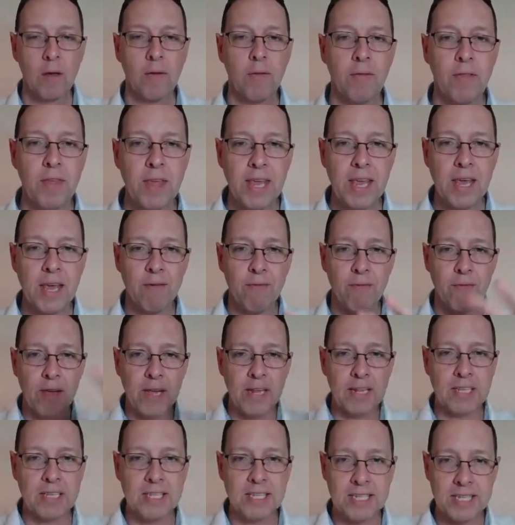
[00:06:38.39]
the
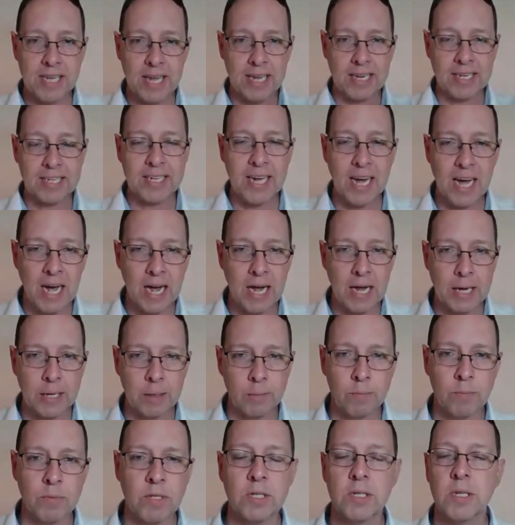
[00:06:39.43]
events and
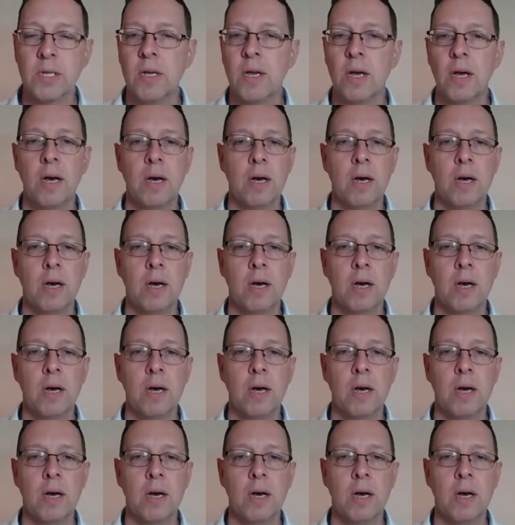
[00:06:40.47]
times,